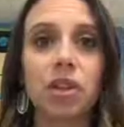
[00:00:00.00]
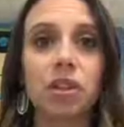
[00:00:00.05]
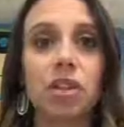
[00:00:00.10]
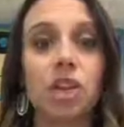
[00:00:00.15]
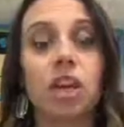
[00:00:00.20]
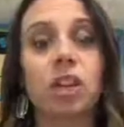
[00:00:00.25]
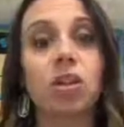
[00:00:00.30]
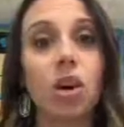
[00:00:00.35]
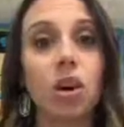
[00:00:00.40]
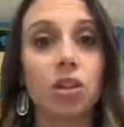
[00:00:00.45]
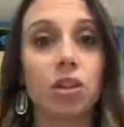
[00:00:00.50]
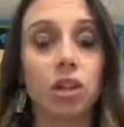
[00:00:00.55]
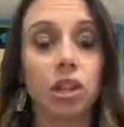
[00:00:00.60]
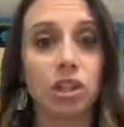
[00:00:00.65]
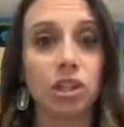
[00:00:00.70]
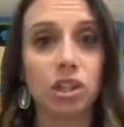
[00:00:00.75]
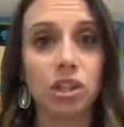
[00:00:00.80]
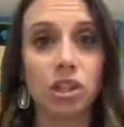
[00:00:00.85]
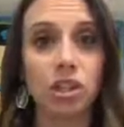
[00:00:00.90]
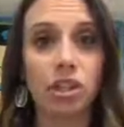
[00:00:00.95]

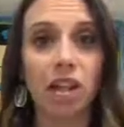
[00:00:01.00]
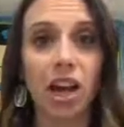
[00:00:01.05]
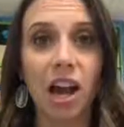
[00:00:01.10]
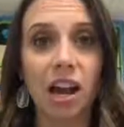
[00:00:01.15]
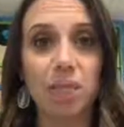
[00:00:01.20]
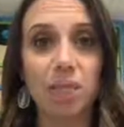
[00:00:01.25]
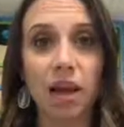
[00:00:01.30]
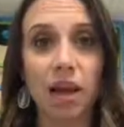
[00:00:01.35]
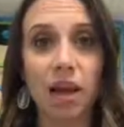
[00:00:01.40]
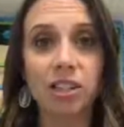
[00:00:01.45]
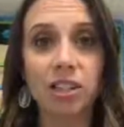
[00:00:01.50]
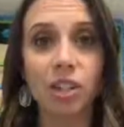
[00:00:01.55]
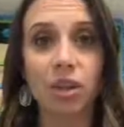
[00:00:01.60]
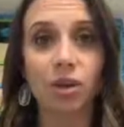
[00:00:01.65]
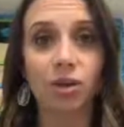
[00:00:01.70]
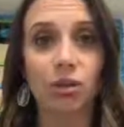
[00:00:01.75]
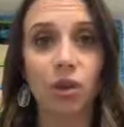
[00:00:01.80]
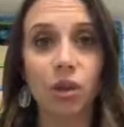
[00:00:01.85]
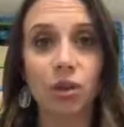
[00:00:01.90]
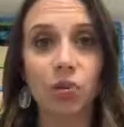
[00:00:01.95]
Technology such as iPads
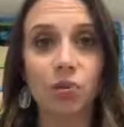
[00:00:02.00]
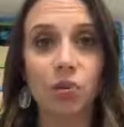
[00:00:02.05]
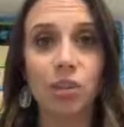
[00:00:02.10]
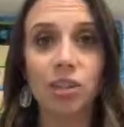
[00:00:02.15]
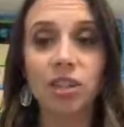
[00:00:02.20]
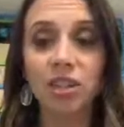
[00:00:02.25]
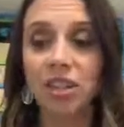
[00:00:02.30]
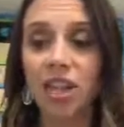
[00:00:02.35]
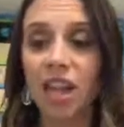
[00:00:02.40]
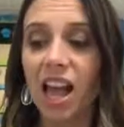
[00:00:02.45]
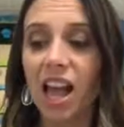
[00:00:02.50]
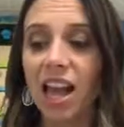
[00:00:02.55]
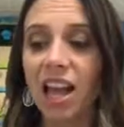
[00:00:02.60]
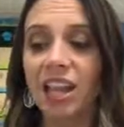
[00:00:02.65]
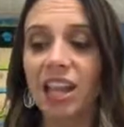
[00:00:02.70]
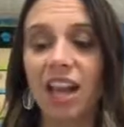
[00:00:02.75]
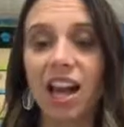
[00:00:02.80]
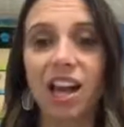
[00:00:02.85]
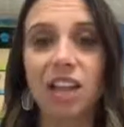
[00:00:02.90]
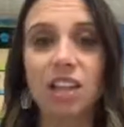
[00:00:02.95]
and Chromebooks,
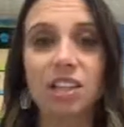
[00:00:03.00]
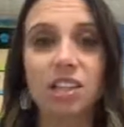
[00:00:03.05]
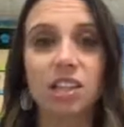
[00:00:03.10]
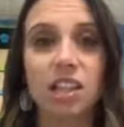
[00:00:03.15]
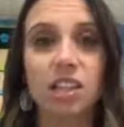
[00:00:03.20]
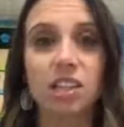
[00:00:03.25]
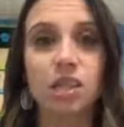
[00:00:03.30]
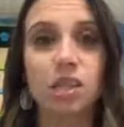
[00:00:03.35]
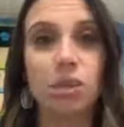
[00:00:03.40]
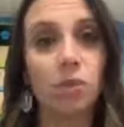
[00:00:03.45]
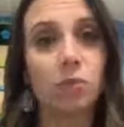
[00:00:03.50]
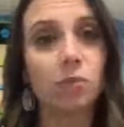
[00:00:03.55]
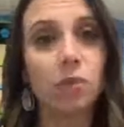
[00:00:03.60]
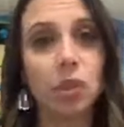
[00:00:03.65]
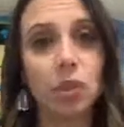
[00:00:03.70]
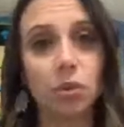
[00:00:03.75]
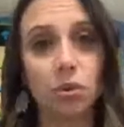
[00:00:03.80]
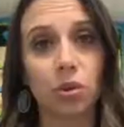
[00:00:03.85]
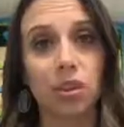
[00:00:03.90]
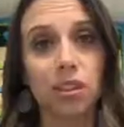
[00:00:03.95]
and access to
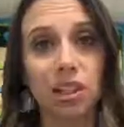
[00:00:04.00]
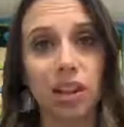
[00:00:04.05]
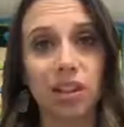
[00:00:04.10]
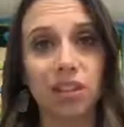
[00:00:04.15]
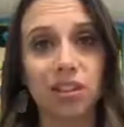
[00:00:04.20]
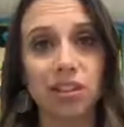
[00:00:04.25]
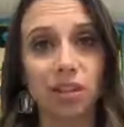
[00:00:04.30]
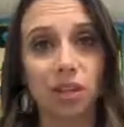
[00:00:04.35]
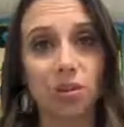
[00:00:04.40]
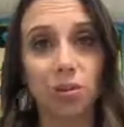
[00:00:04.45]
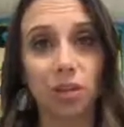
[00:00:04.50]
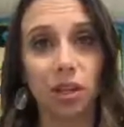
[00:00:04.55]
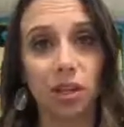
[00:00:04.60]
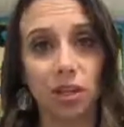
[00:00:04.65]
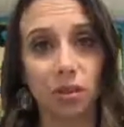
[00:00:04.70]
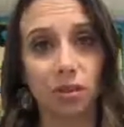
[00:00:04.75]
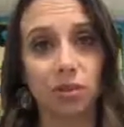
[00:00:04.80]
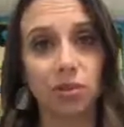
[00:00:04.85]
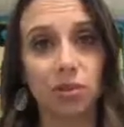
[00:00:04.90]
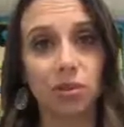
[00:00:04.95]
mentor texts that we
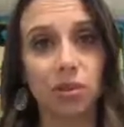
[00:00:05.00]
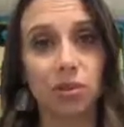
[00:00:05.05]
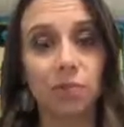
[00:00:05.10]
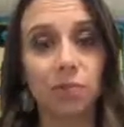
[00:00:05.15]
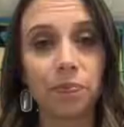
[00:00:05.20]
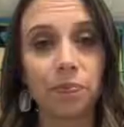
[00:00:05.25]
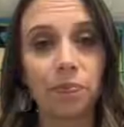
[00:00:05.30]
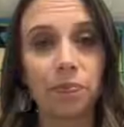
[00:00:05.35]
use.